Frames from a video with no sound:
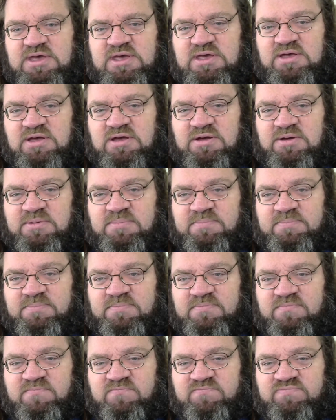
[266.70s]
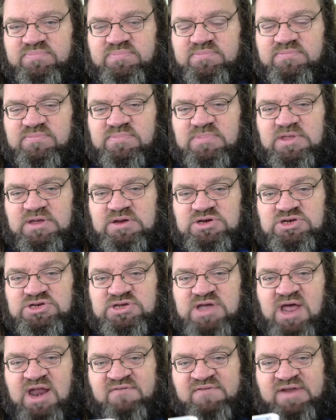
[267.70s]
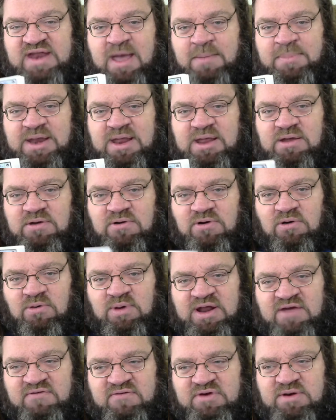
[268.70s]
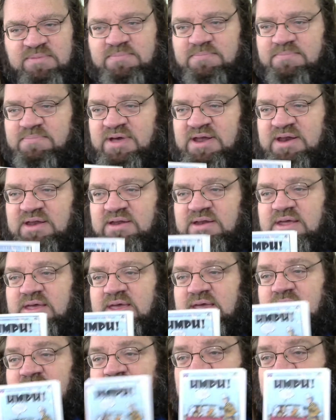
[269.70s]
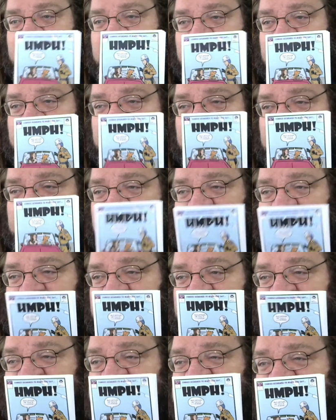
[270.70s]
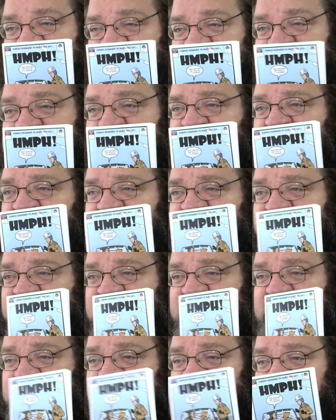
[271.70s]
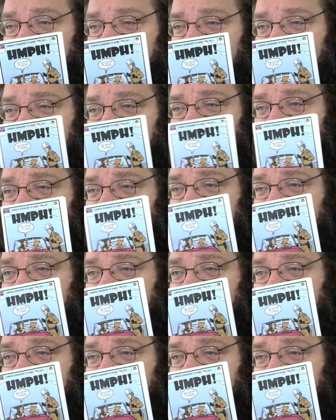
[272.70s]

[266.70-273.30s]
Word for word: um, just kind of adopting or whatever. But this is a lovely little mini comic.